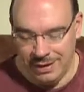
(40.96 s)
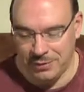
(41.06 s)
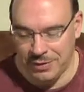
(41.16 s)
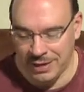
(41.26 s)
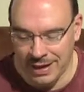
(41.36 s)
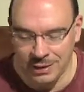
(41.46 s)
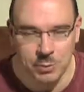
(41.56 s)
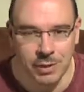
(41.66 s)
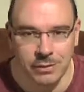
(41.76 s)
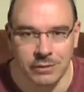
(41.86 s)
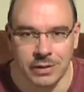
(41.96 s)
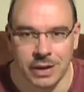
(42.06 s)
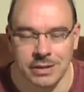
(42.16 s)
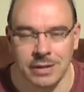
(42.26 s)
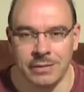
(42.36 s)
everything else. Well done for
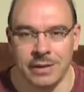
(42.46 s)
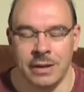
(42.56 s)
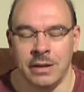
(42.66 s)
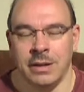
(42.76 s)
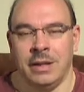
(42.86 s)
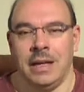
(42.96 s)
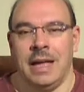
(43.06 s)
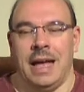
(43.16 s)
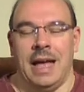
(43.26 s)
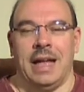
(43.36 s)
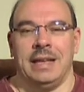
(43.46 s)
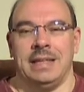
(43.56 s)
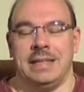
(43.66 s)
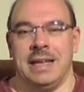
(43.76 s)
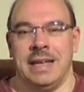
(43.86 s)
that, Sylvia.
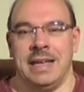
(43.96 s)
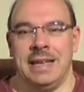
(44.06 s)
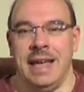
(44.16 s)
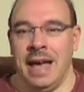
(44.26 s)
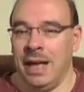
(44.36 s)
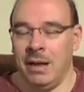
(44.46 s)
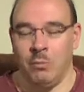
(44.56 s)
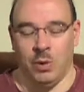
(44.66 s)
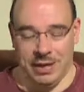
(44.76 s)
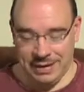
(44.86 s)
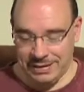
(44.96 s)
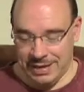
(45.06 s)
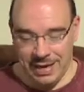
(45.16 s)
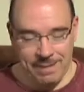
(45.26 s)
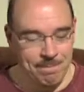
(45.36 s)
And yeah, what can I
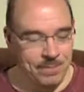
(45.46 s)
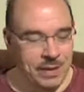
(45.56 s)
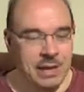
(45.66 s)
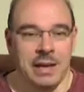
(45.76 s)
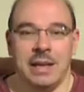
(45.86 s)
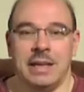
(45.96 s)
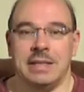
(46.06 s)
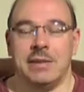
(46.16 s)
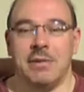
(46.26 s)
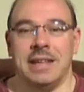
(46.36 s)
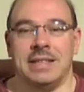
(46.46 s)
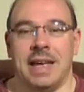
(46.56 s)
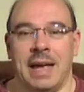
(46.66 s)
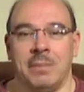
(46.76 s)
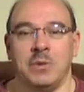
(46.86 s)
say? It's a great
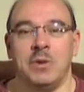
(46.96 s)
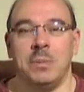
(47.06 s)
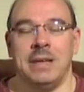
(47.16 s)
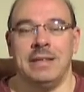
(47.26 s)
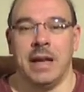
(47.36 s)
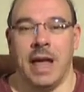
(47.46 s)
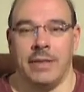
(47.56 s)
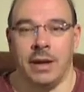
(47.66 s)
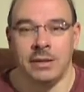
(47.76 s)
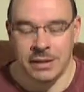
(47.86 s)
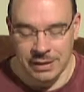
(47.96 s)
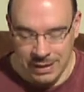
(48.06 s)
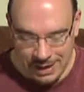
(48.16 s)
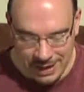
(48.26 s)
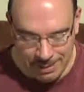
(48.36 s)
time to be together.
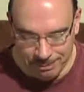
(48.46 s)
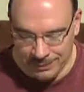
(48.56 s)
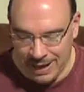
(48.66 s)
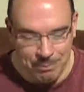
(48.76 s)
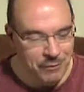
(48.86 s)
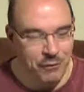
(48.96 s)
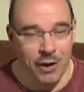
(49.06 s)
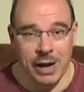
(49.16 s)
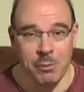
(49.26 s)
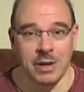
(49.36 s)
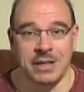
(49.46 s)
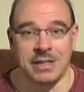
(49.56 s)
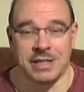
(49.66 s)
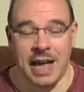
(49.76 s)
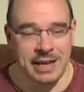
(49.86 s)
Before I wanted
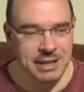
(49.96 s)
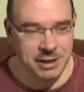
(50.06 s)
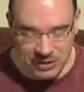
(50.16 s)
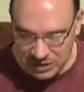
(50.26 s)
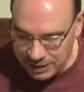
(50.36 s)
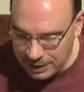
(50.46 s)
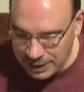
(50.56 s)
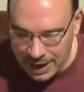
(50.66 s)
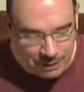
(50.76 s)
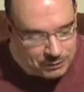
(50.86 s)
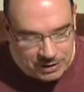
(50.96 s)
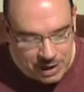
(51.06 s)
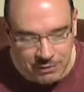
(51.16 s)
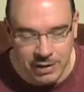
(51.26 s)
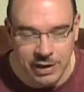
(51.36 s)
to start, you can see that I have this
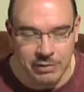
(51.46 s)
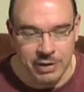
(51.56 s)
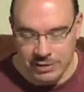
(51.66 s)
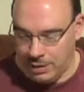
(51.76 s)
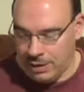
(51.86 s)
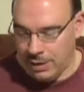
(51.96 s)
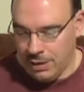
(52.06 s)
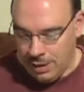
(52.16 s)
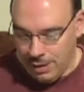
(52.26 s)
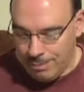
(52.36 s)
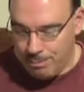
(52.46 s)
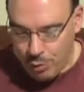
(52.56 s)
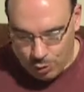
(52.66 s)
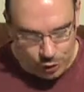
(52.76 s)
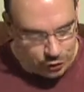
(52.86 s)
ever-increasing
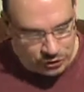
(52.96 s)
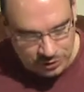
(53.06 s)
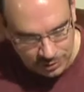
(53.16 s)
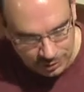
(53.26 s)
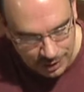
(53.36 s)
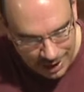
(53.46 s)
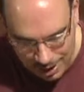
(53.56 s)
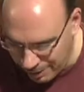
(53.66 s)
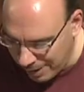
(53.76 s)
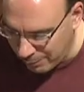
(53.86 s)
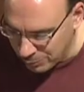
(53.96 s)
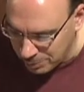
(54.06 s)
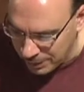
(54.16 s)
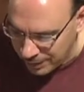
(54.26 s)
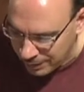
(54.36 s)
books
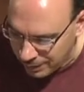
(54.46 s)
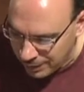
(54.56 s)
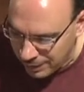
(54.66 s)
around me.